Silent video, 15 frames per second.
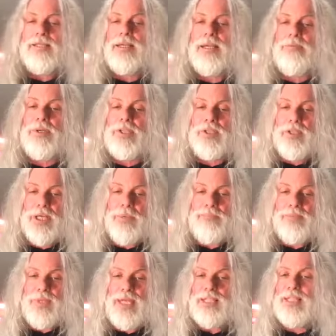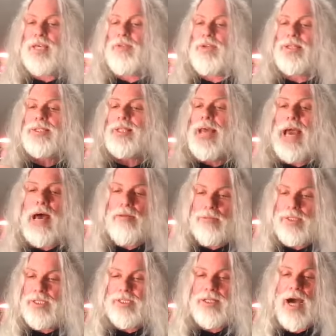Chemistry has given us
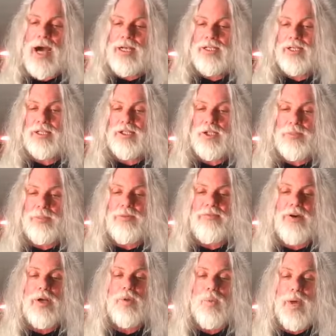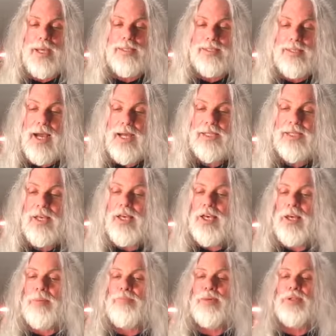countless toxic Superfund waste sites
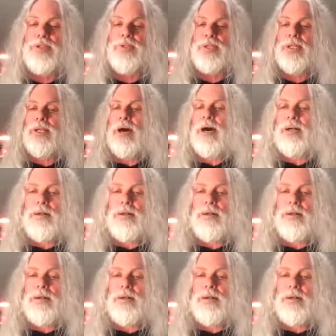and polluted